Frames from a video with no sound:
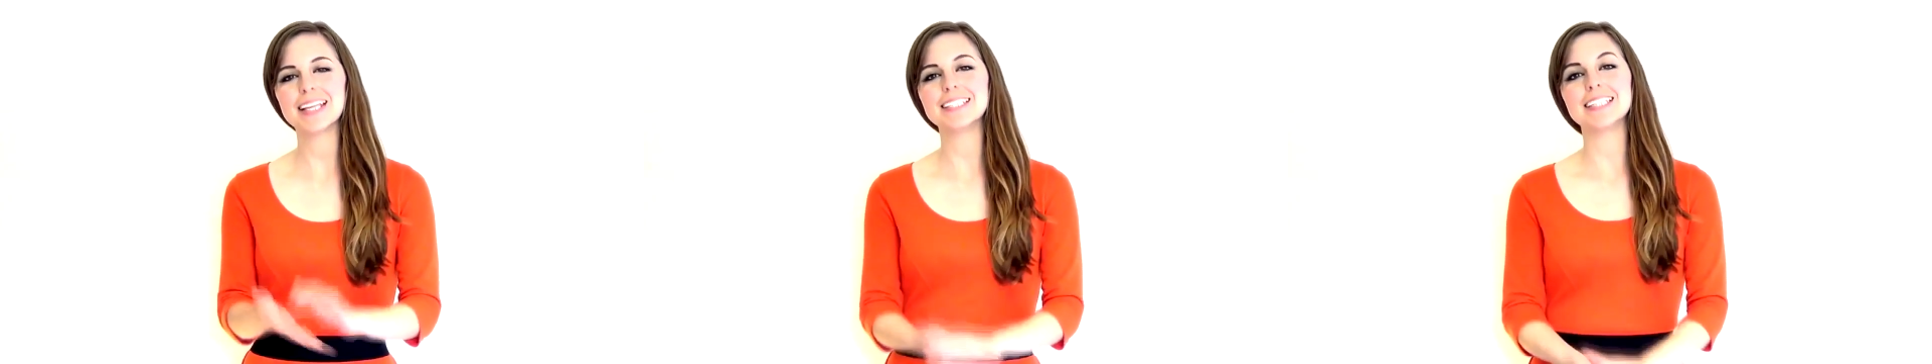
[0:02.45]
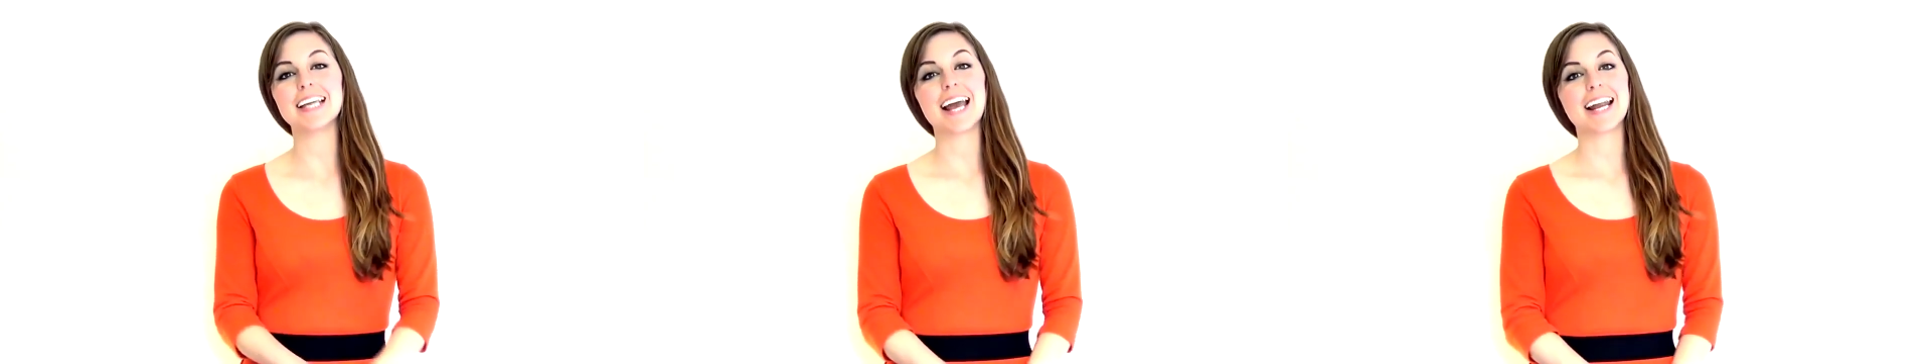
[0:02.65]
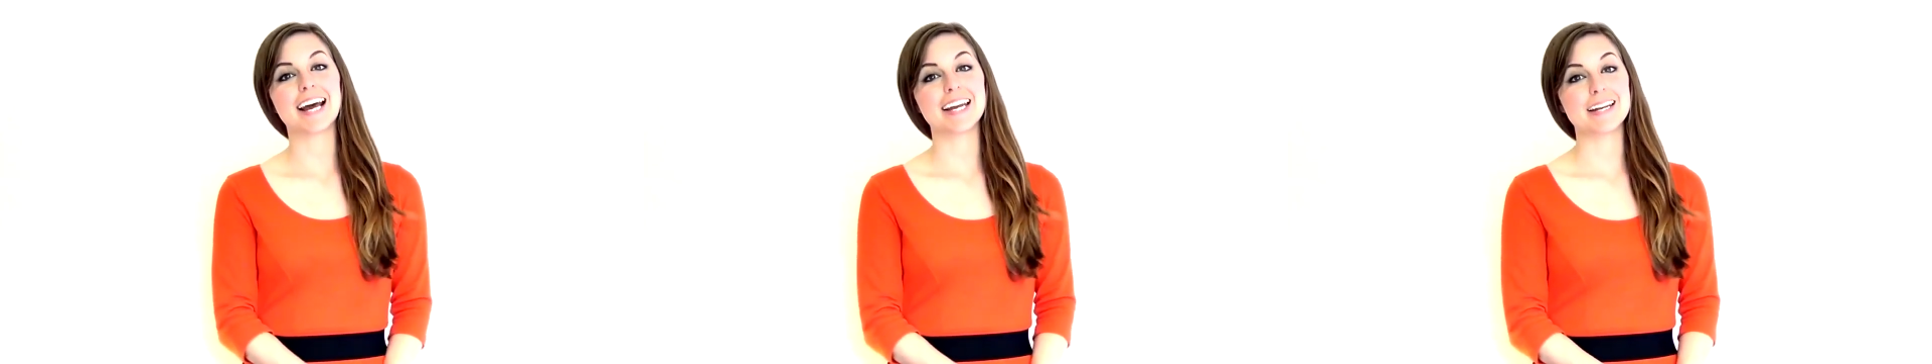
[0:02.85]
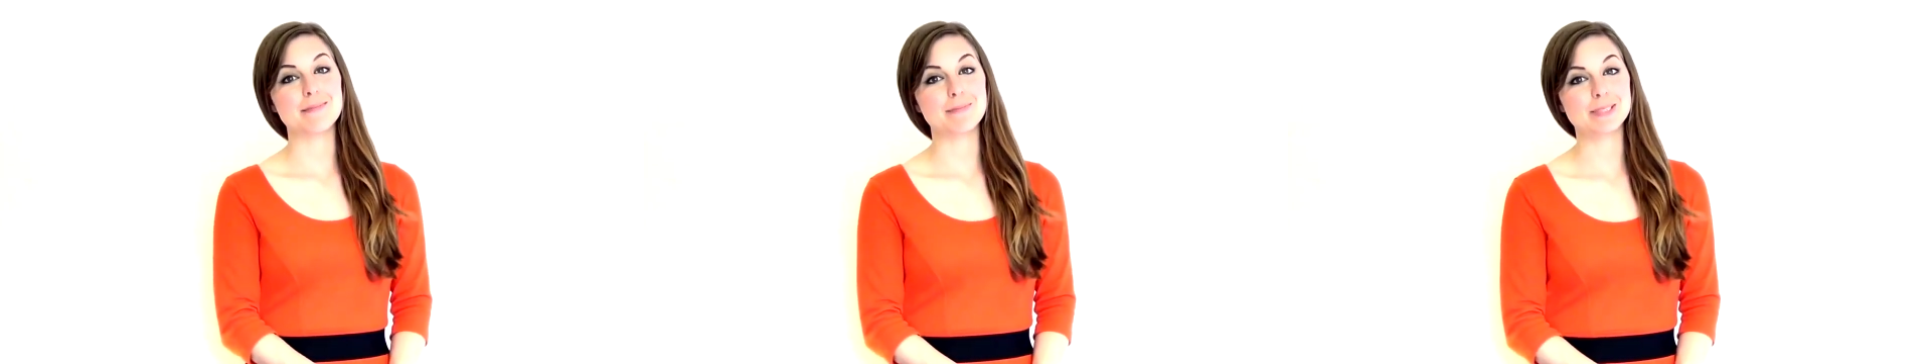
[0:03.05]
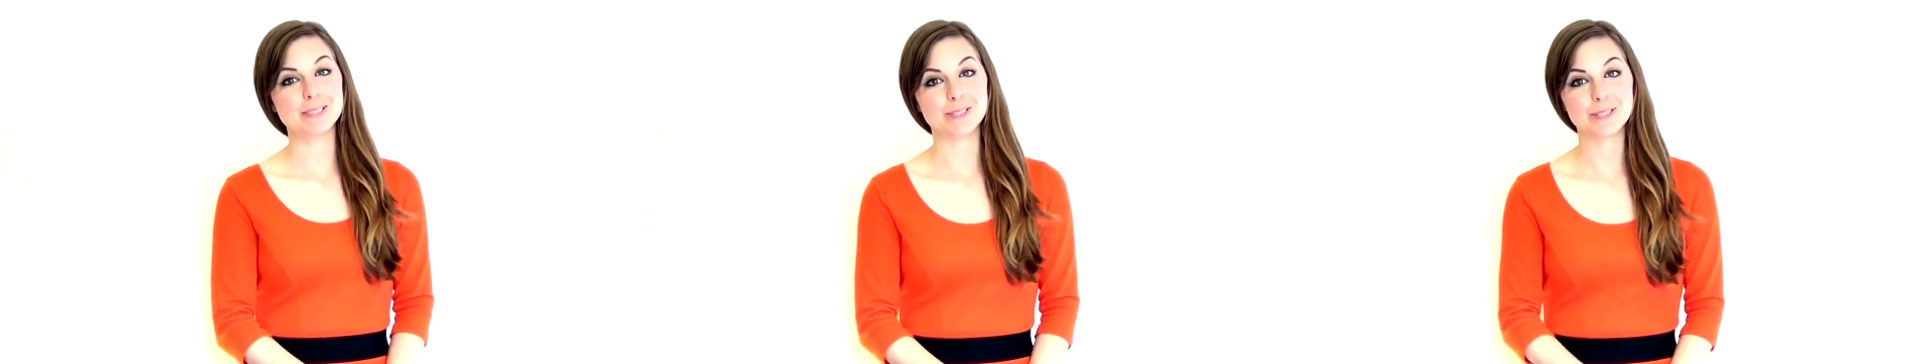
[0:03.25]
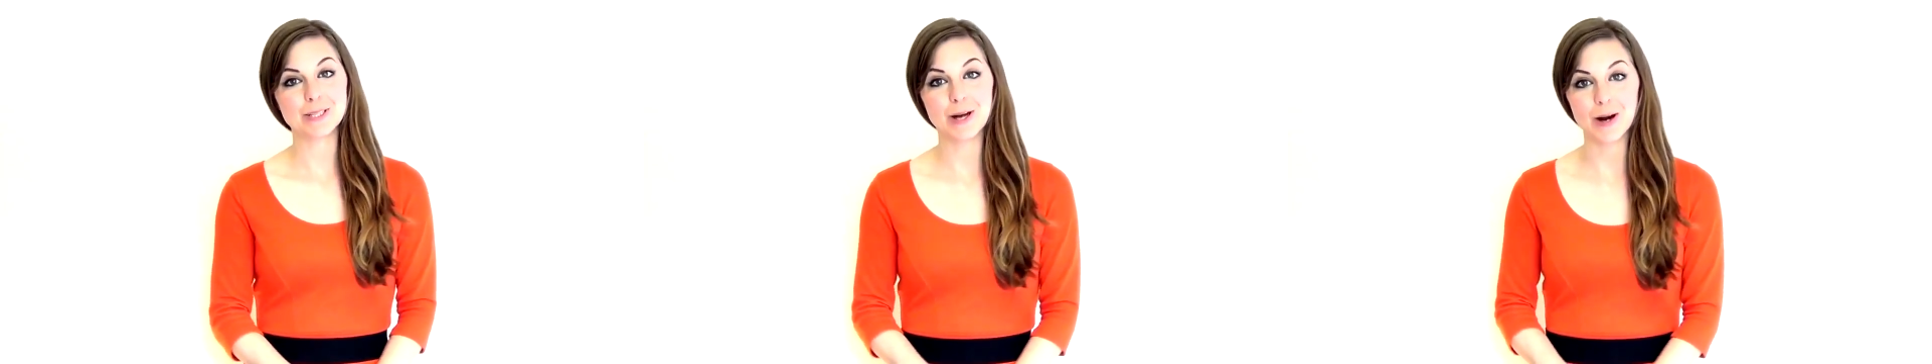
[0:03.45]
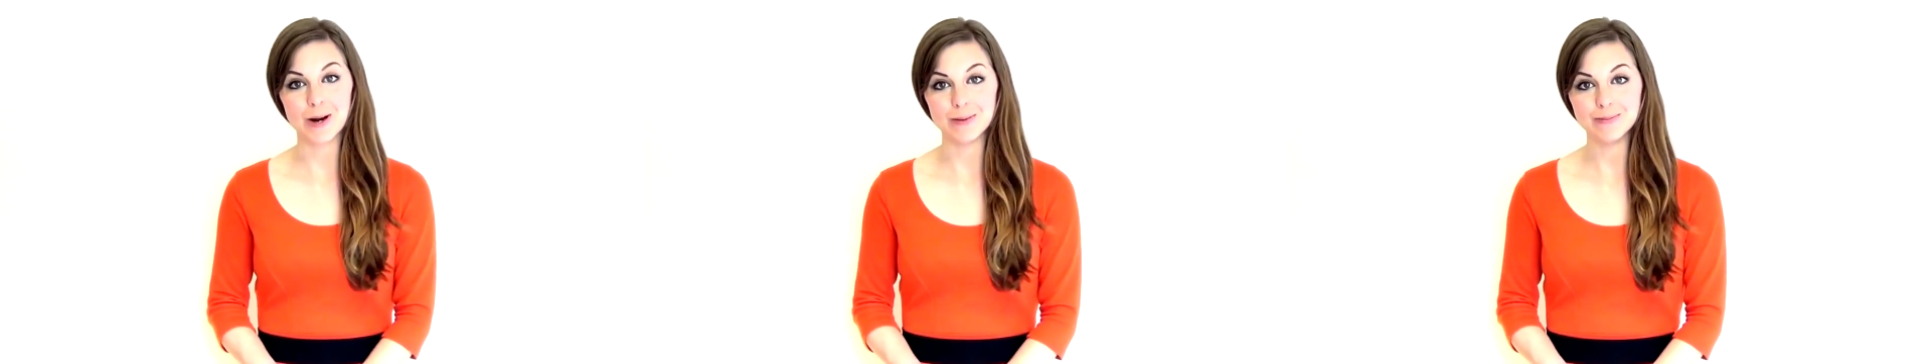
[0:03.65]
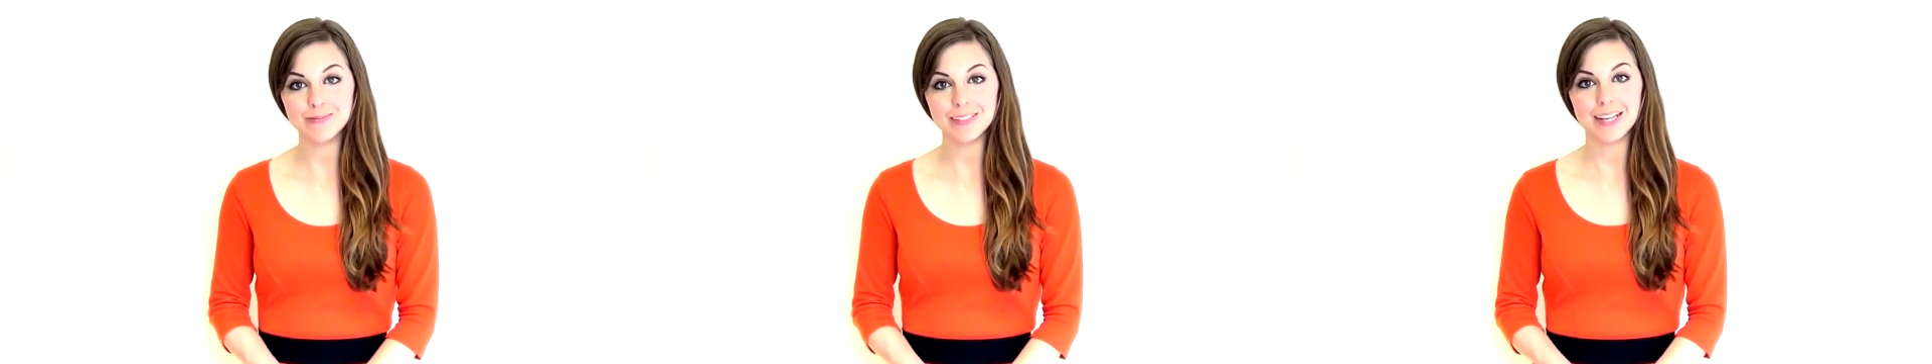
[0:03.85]

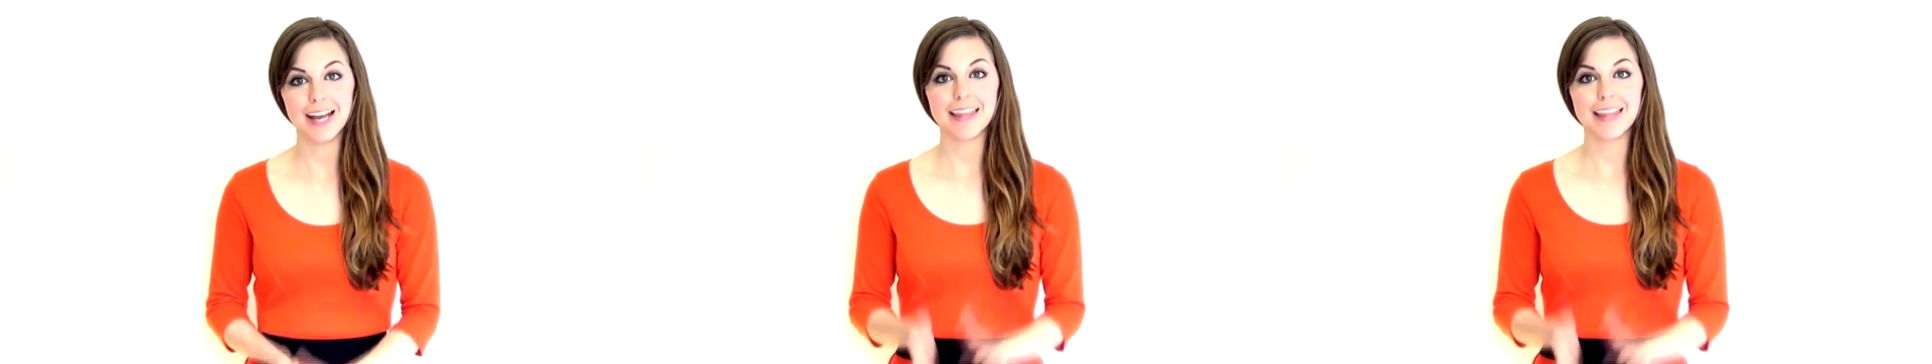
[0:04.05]
easyninumber.com.